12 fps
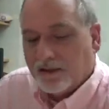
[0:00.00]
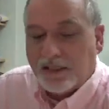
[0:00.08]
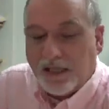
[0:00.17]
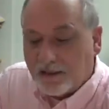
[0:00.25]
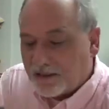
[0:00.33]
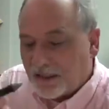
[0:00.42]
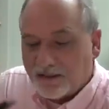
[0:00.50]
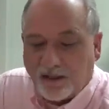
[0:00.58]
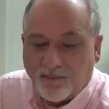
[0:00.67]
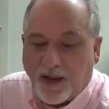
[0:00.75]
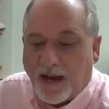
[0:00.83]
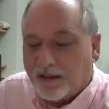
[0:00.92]

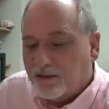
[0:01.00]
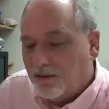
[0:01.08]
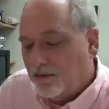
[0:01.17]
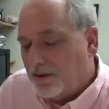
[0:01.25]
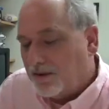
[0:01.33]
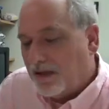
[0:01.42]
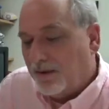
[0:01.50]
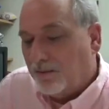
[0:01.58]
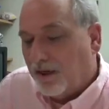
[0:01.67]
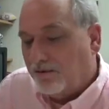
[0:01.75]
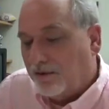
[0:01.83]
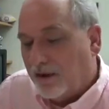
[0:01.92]
de-indented back to the same
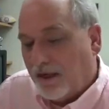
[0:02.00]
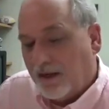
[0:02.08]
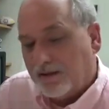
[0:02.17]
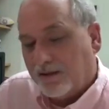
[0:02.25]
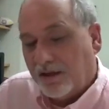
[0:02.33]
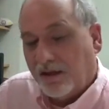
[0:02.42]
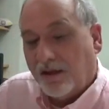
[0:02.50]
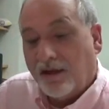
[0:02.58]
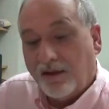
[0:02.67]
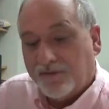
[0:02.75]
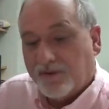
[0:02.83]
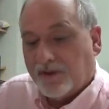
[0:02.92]
level as the
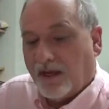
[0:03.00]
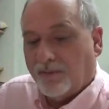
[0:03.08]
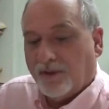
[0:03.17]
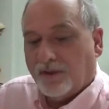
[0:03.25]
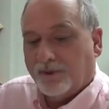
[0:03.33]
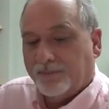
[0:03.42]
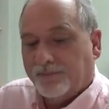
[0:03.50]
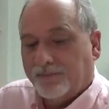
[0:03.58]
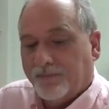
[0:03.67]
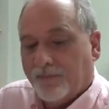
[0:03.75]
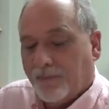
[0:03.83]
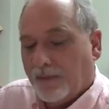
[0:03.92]
if statement.
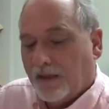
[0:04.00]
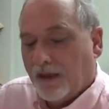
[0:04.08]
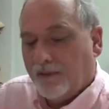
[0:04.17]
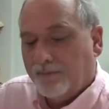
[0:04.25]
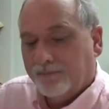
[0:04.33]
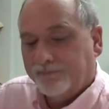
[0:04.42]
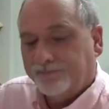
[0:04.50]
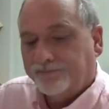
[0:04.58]
Okay?